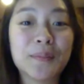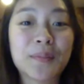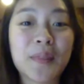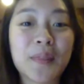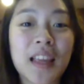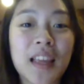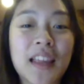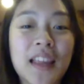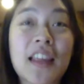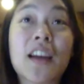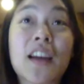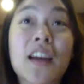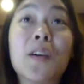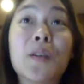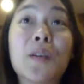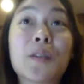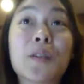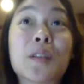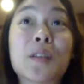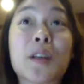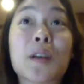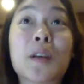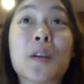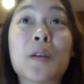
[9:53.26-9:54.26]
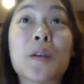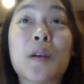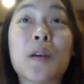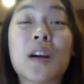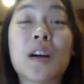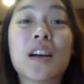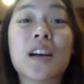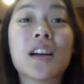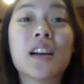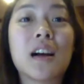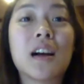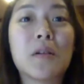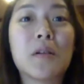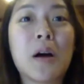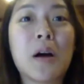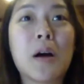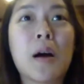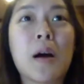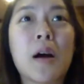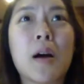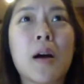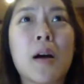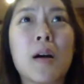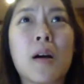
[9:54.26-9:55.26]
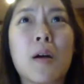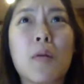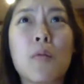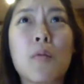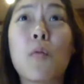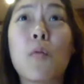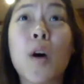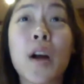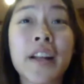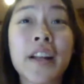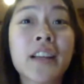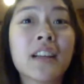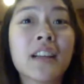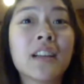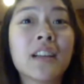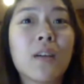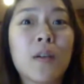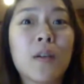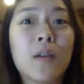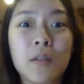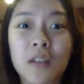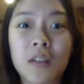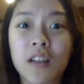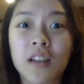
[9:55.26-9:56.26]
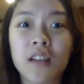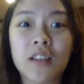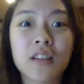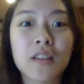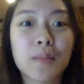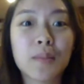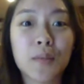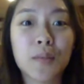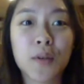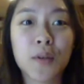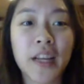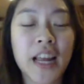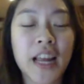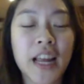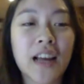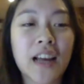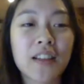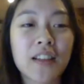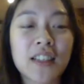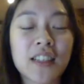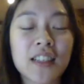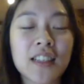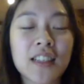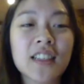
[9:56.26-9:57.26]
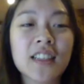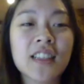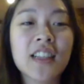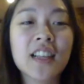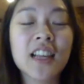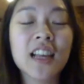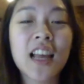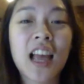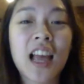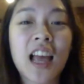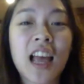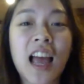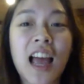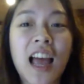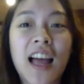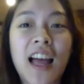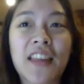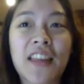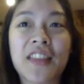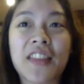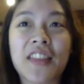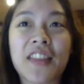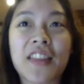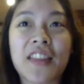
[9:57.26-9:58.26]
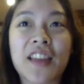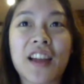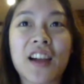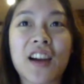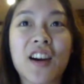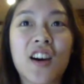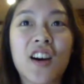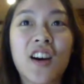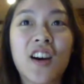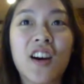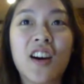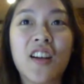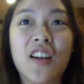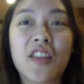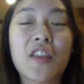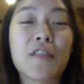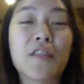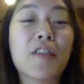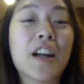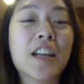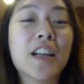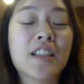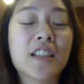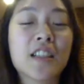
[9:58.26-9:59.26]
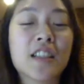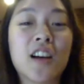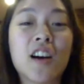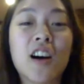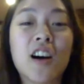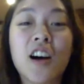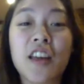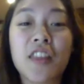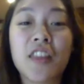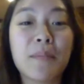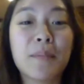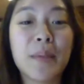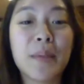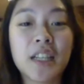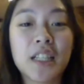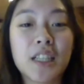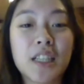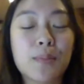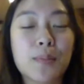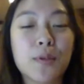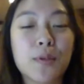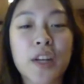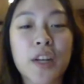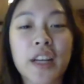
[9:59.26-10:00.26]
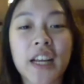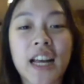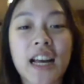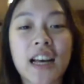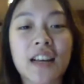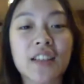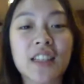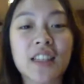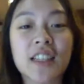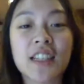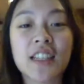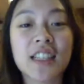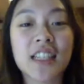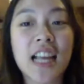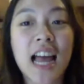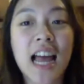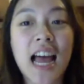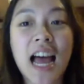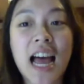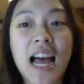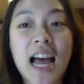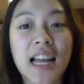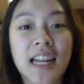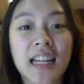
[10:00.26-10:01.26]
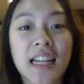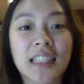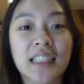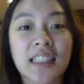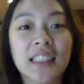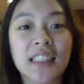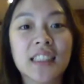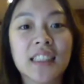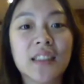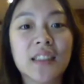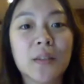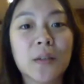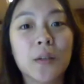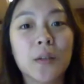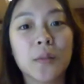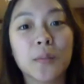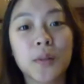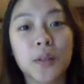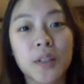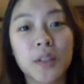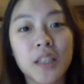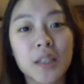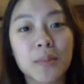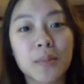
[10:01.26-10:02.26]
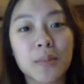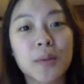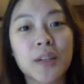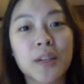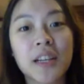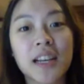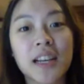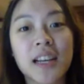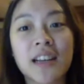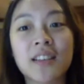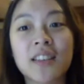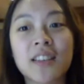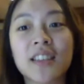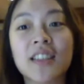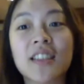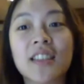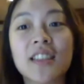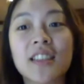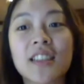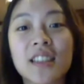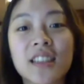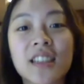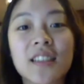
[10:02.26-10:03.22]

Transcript: There are also uh, one all girls boarding houses, and there are the rest are either boarding houses and all boys boarding houses.